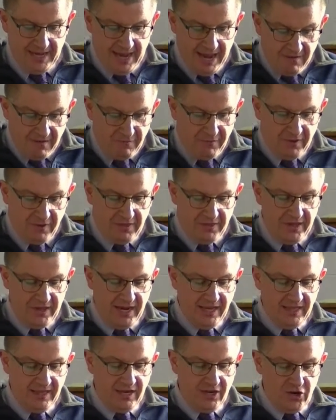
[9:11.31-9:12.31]

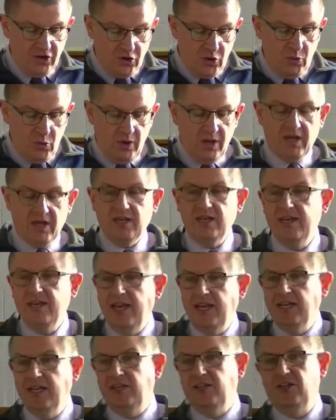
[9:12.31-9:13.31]
Everything that Noah
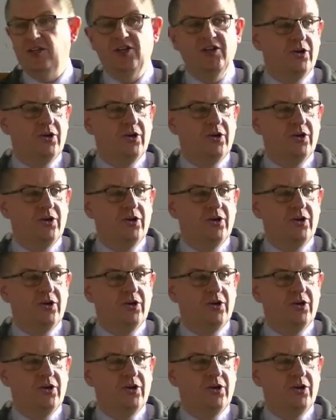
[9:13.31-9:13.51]
needed to